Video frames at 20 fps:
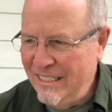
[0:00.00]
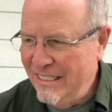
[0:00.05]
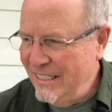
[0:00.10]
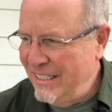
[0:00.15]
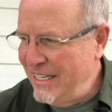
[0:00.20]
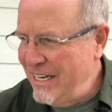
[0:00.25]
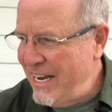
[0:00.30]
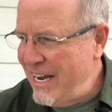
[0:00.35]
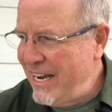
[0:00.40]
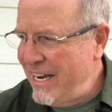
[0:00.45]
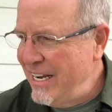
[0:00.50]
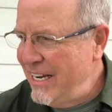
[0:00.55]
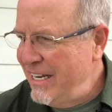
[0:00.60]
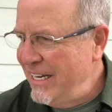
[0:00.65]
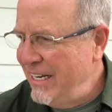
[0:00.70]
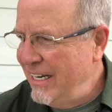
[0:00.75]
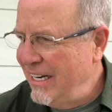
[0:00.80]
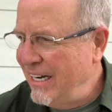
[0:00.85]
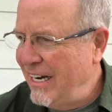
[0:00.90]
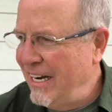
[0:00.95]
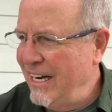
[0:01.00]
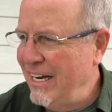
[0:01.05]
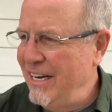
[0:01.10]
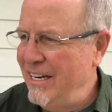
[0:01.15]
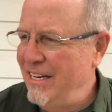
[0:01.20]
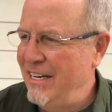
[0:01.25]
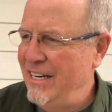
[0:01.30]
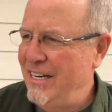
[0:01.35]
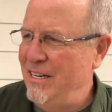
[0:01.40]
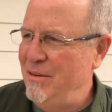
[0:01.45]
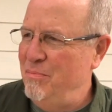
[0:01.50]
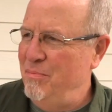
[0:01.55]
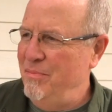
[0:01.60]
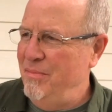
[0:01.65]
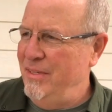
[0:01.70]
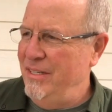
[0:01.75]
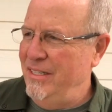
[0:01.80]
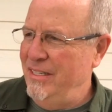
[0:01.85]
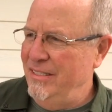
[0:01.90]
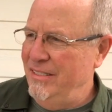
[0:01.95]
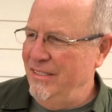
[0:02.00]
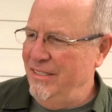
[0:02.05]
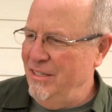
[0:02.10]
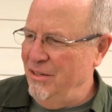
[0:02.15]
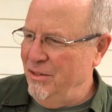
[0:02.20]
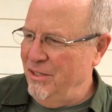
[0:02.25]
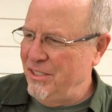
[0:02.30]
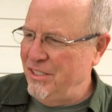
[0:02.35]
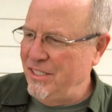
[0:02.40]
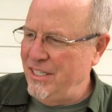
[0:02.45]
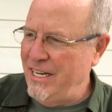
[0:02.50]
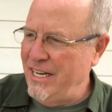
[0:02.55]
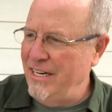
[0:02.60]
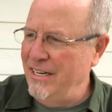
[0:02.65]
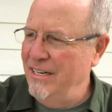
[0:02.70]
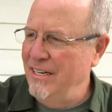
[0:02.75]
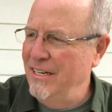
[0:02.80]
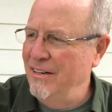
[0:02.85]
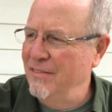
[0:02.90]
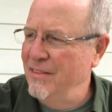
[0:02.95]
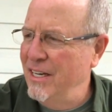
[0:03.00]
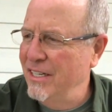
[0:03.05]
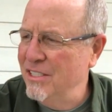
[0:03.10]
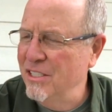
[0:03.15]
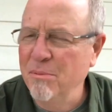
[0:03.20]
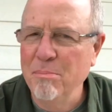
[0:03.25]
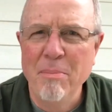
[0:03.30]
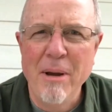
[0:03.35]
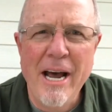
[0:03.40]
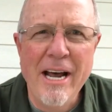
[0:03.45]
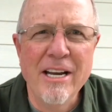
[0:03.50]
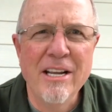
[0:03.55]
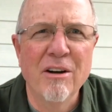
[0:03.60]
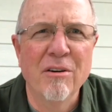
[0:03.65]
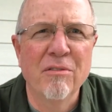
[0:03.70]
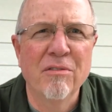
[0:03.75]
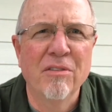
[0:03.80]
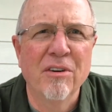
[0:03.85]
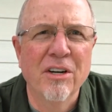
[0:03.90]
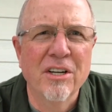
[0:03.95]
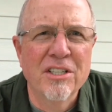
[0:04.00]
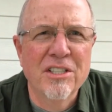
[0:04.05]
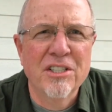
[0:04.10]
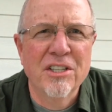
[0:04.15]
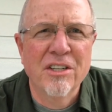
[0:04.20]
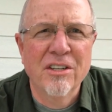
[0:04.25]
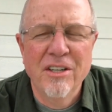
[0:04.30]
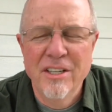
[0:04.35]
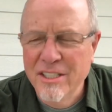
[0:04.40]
Today, I noticed that I've got some patio furniture.